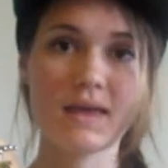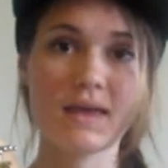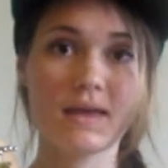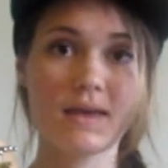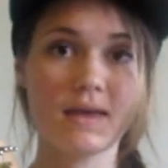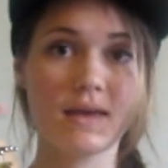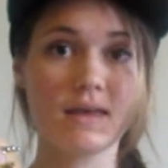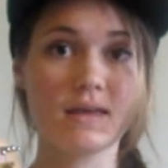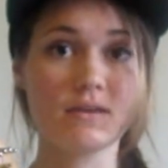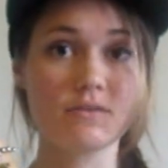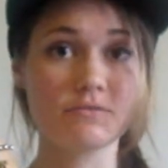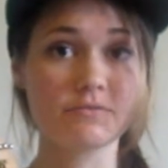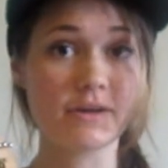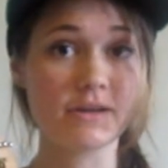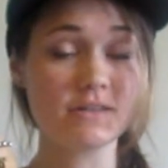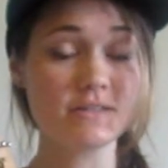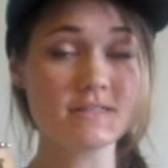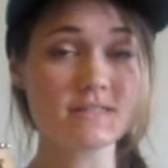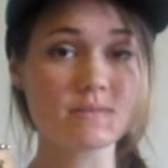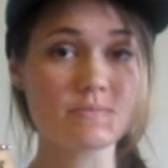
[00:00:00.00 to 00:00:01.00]
And
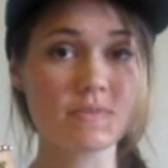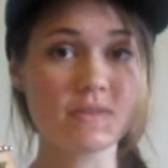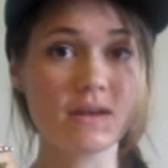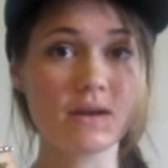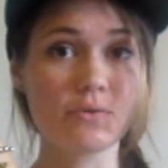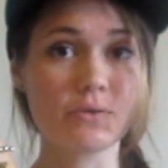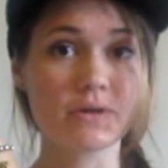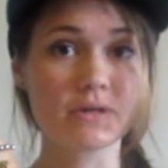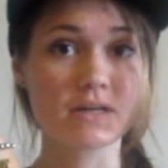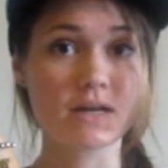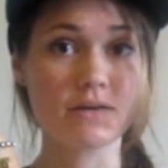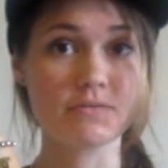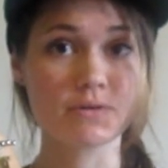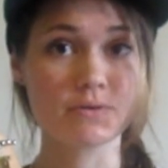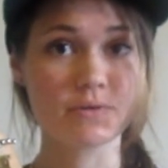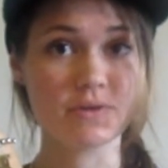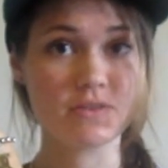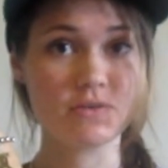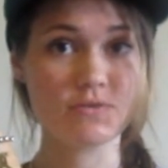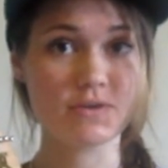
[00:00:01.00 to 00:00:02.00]
finally, something I want to cover
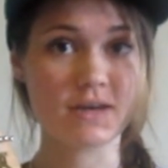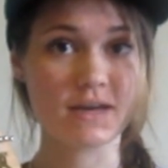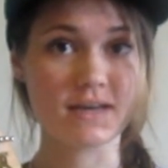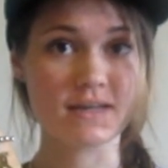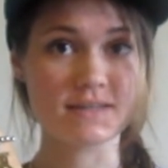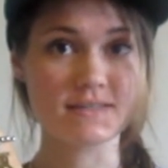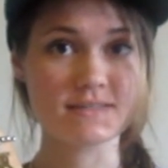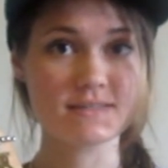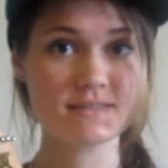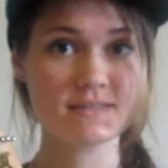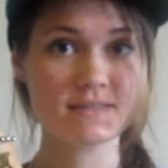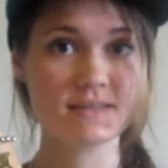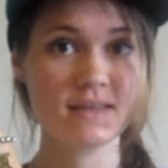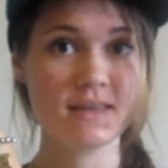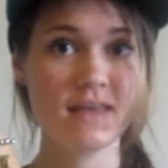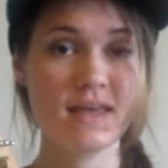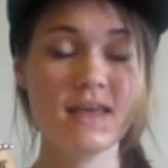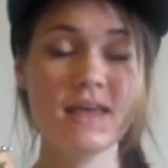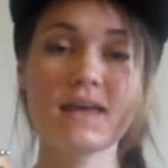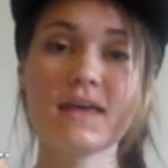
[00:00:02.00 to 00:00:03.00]
with you guys
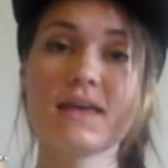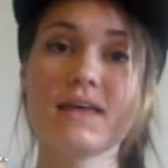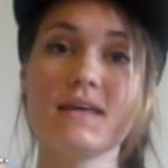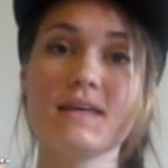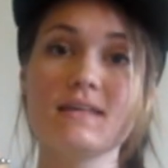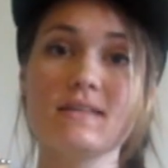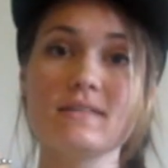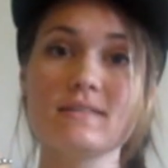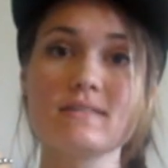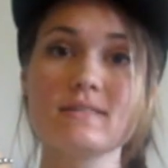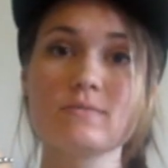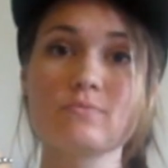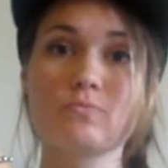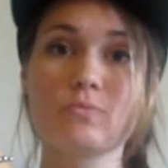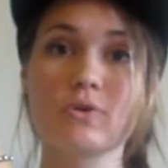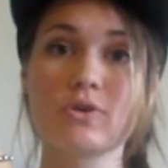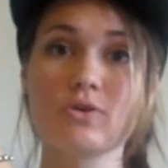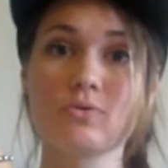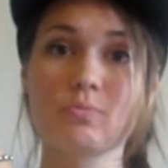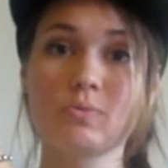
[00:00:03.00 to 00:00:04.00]
is
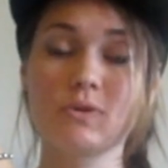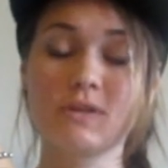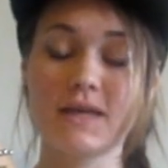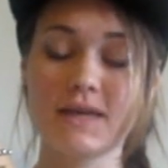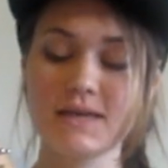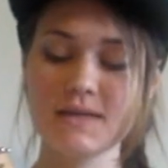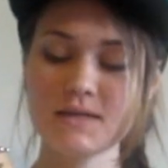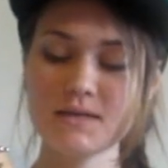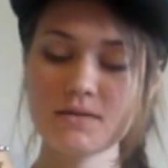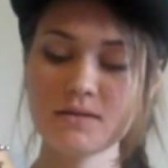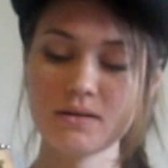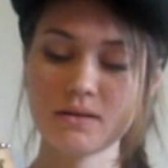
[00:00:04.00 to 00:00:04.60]
when you're playing,